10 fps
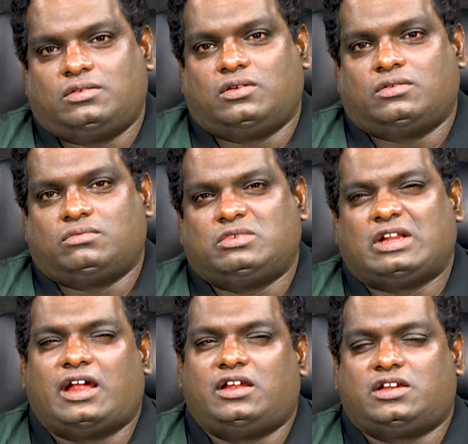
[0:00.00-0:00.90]
Now,
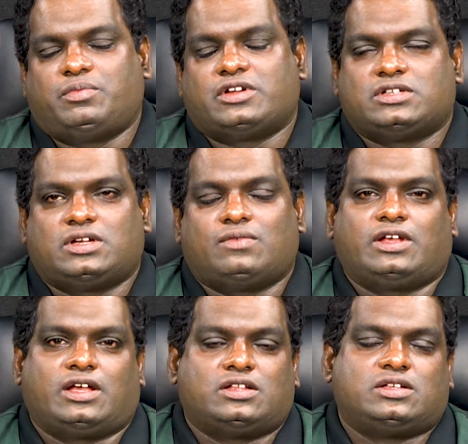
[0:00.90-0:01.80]
ninety percent of
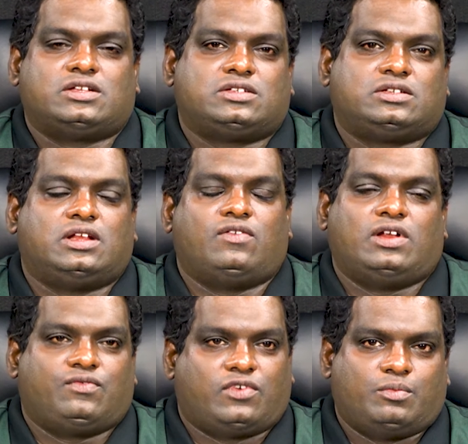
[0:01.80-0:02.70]
the cases, they will
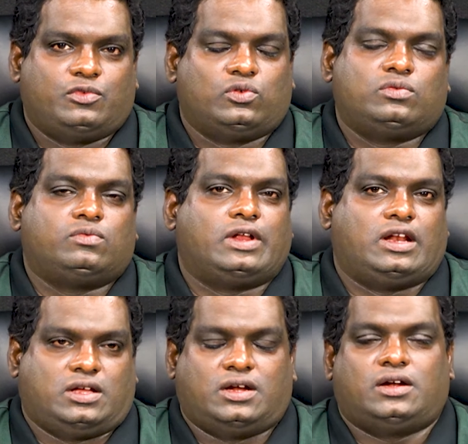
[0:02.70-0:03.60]
inform you
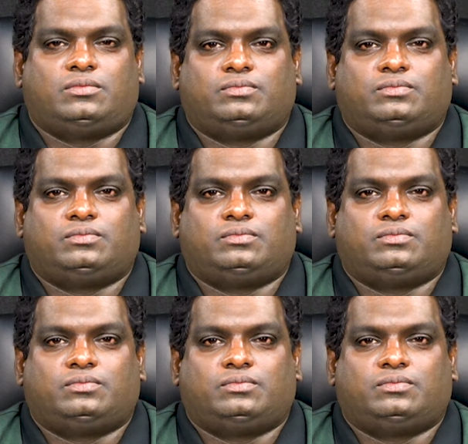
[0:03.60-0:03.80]
well ahead.